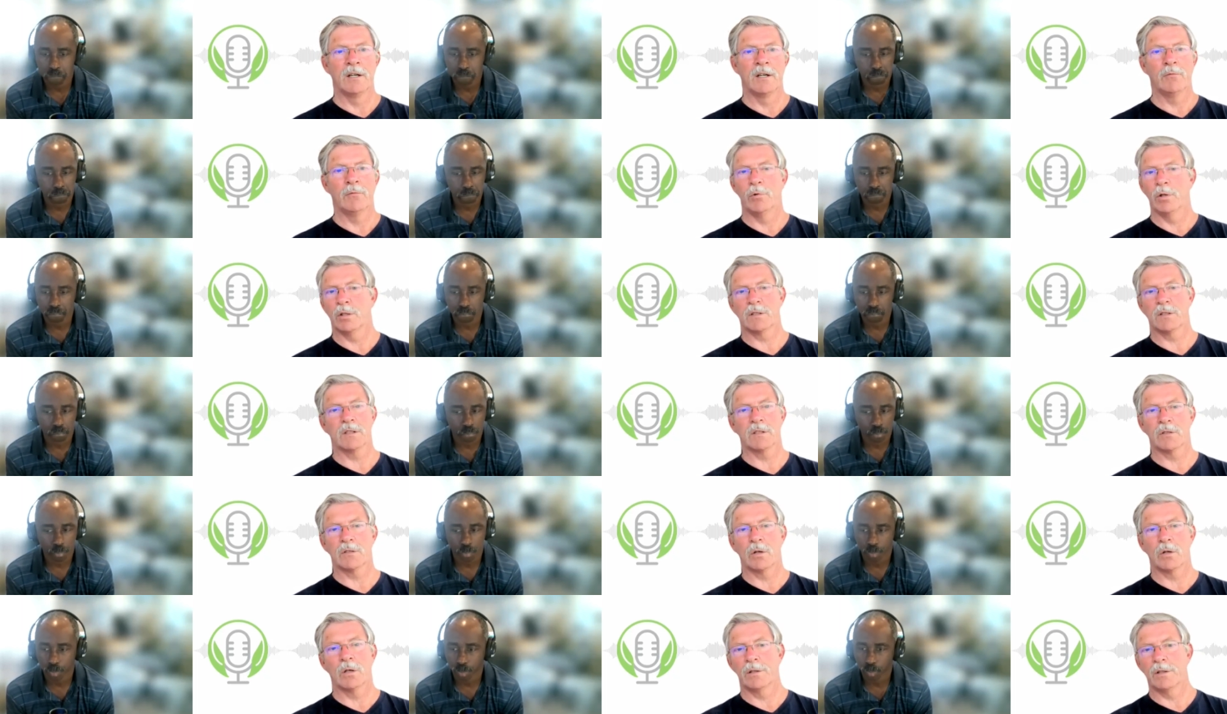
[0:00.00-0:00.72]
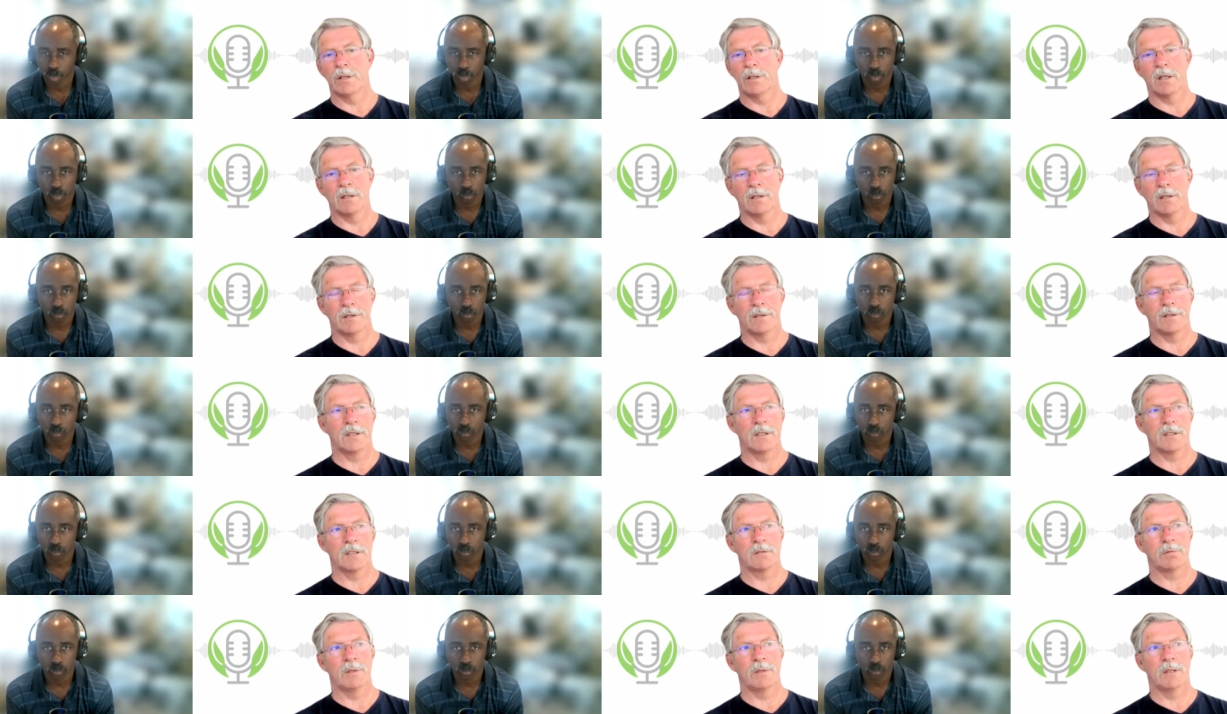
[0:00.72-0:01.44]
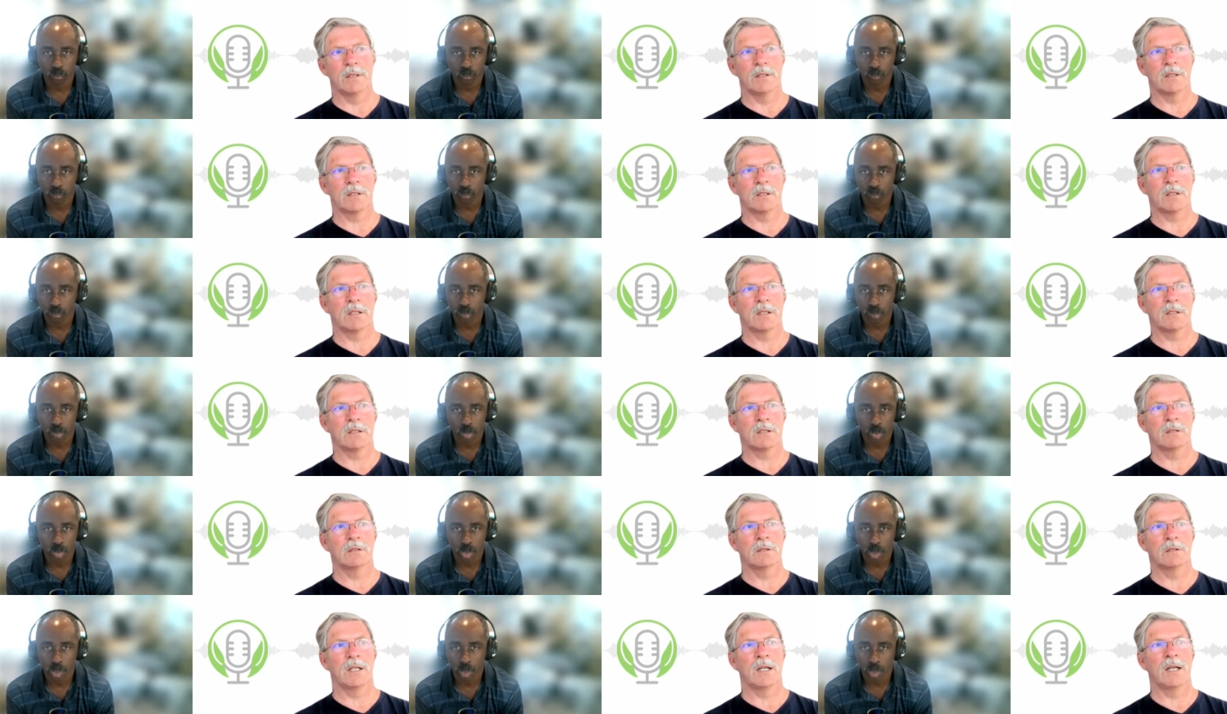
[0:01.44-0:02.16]
Speaker 1: Versus all the other things we discussed
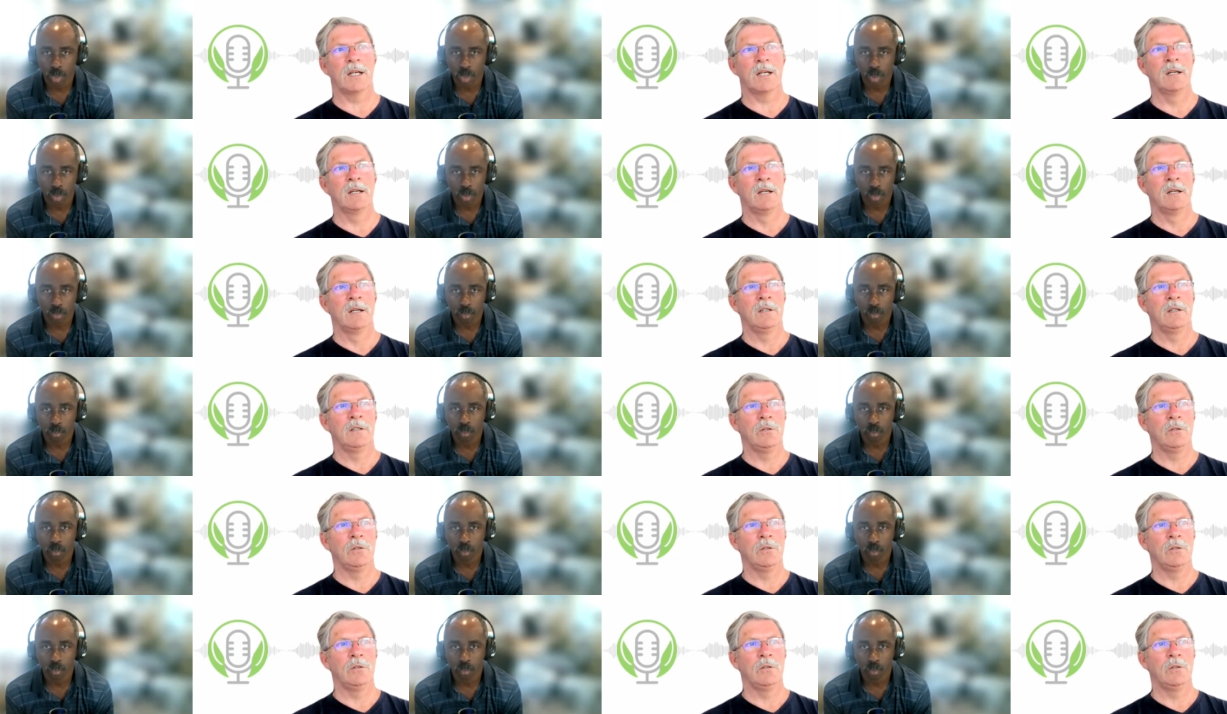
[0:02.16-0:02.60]
today,